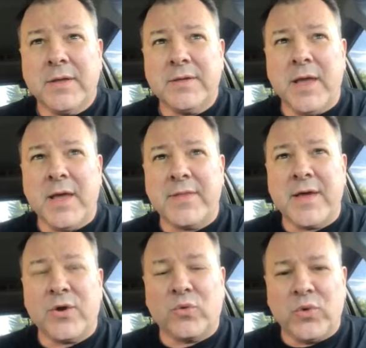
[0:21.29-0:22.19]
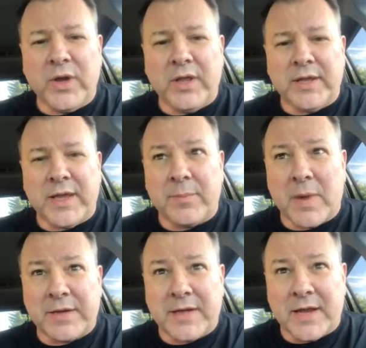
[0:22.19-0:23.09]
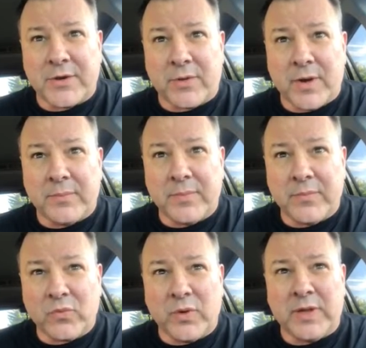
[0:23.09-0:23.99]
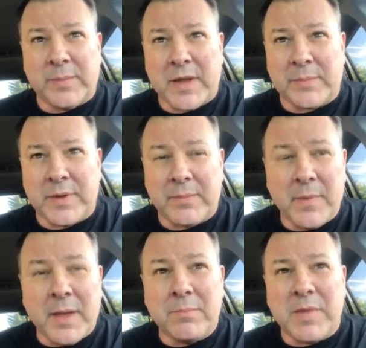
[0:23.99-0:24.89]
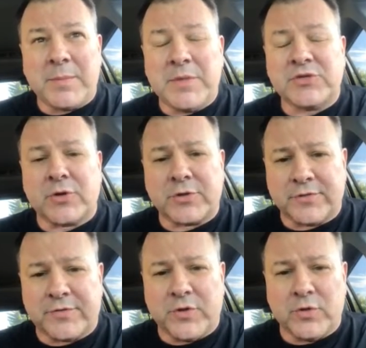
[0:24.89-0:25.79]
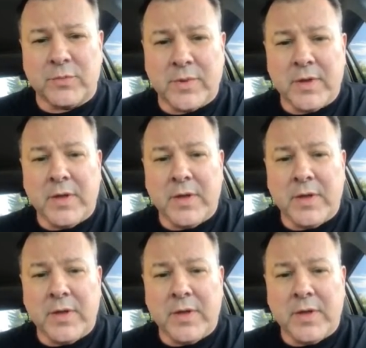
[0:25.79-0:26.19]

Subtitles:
Yeah, that'll really get my dander up. Really make me start to fume.